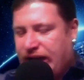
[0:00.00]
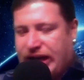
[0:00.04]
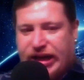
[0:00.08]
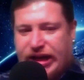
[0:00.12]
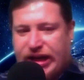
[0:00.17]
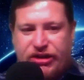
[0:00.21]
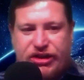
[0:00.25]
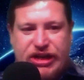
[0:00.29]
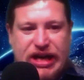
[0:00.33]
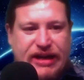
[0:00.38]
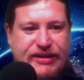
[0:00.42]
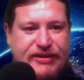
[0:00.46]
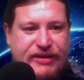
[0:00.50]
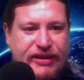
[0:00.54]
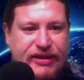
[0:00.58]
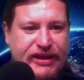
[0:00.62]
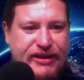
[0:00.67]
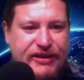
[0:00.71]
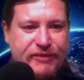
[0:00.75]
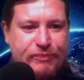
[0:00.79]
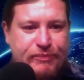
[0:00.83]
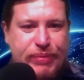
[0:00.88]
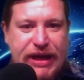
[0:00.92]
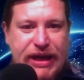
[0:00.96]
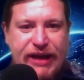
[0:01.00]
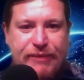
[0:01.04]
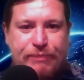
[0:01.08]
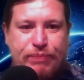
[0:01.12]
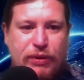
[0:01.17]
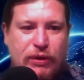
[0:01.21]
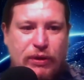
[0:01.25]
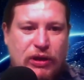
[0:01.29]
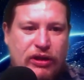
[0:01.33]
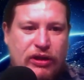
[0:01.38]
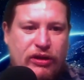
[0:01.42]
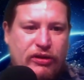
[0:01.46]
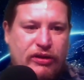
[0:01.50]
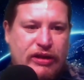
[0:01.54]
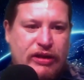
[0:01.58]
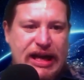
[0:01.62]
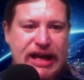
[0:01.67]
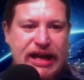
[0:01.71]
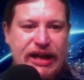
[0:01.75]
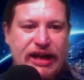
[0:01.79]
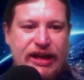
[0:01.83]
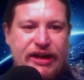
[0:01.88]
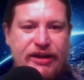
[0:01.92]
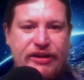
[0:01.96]
injected into people,
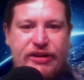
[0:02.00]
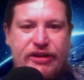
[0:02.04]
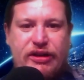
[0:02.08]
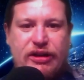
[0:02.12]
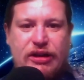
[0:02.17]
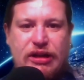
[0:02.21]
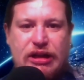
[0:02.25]
and